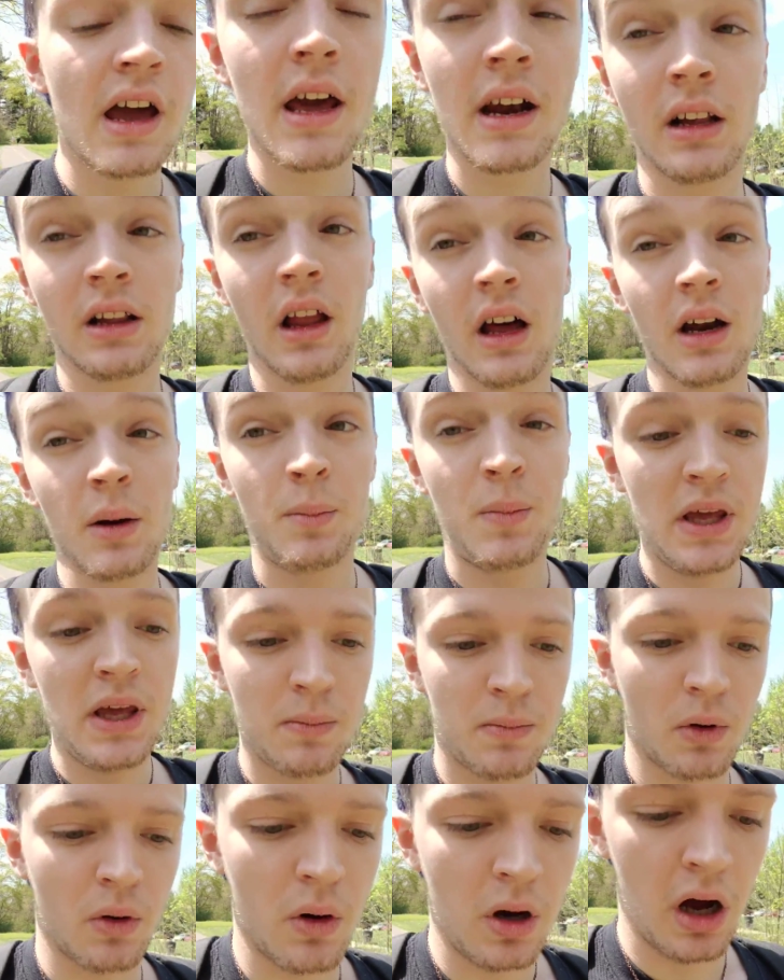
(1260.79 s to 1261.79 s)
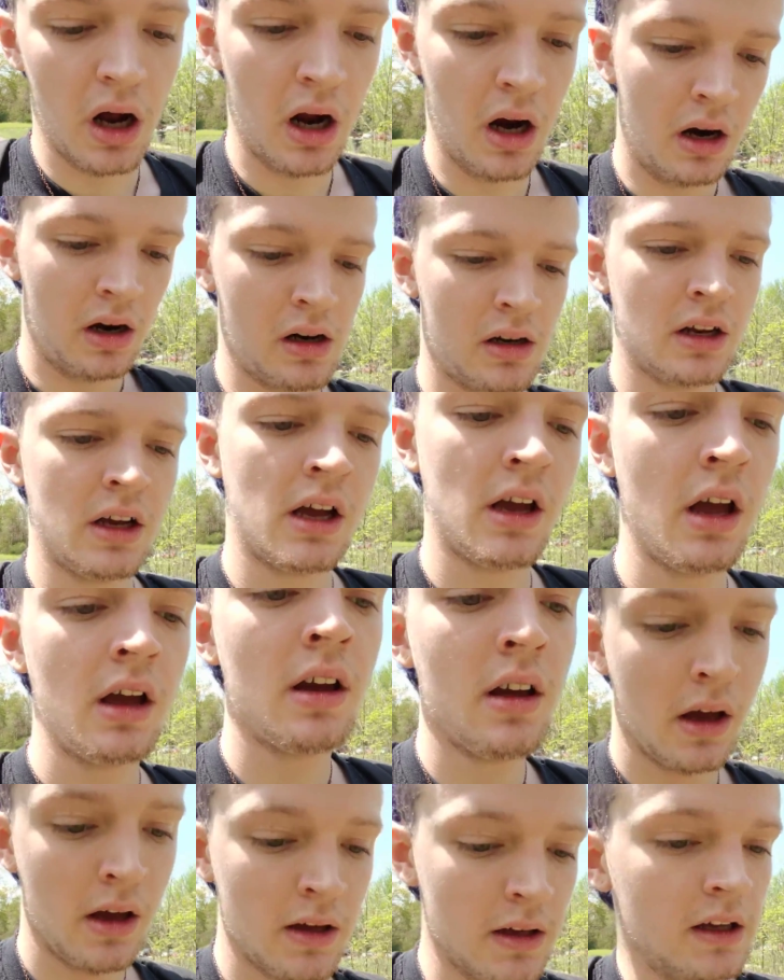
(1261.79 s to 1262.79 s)
And a lot of people,
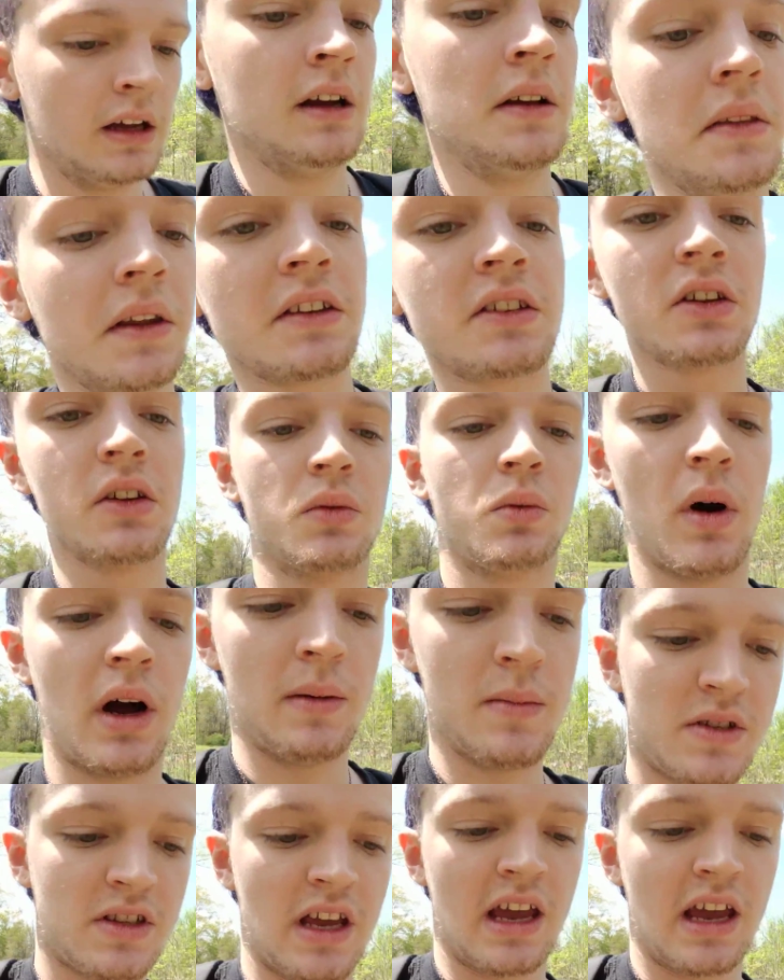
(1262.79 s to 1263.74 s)
and this is why I'm